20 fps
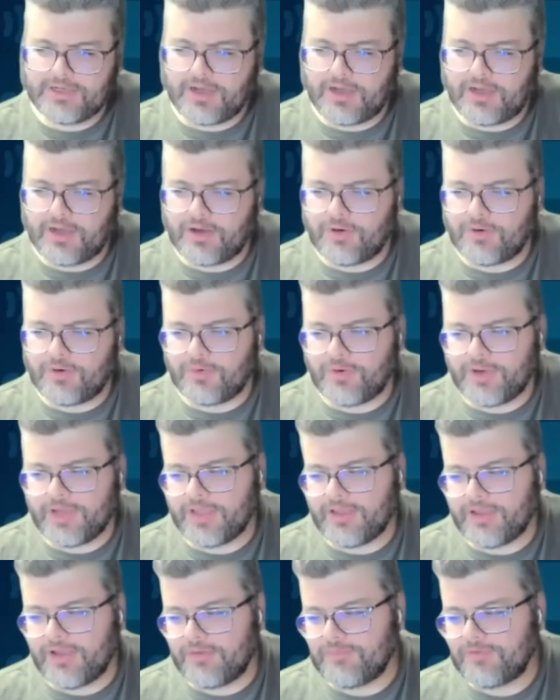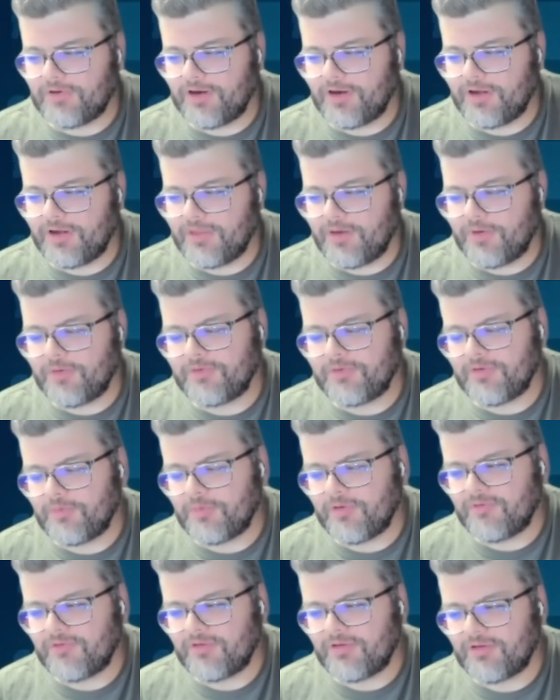Oh, wait, I'm sorry. That wasn't a
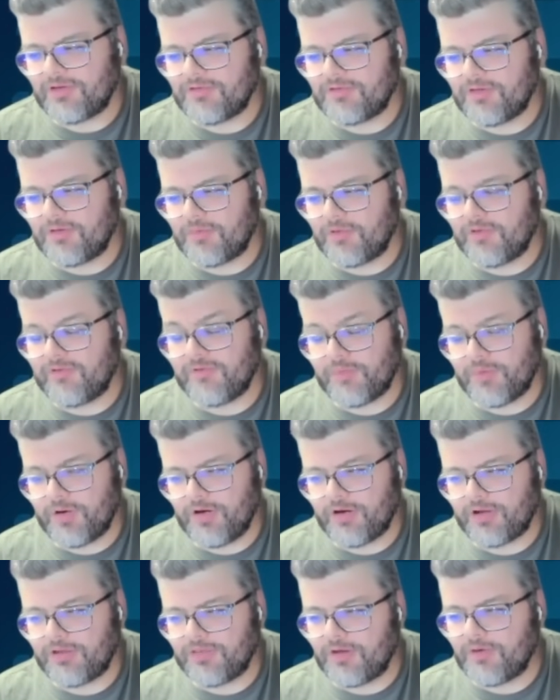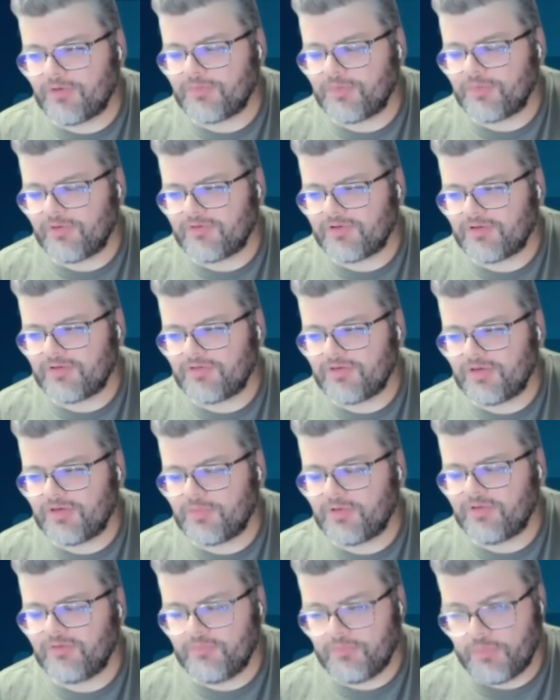perfect example of America. That was a perfect
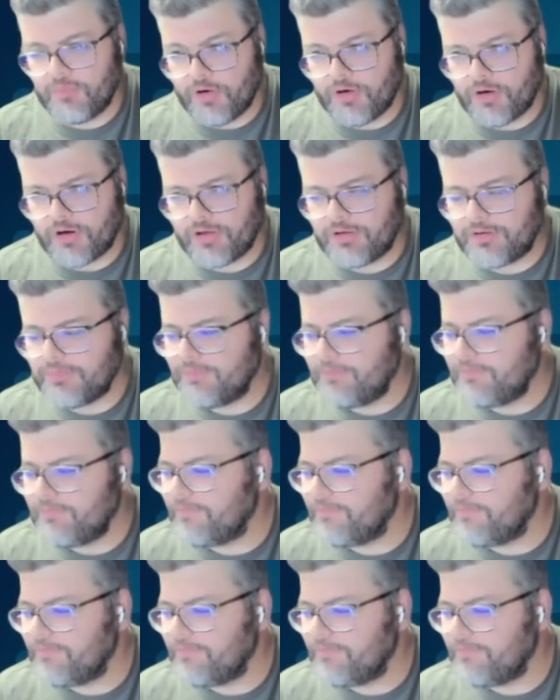example of America.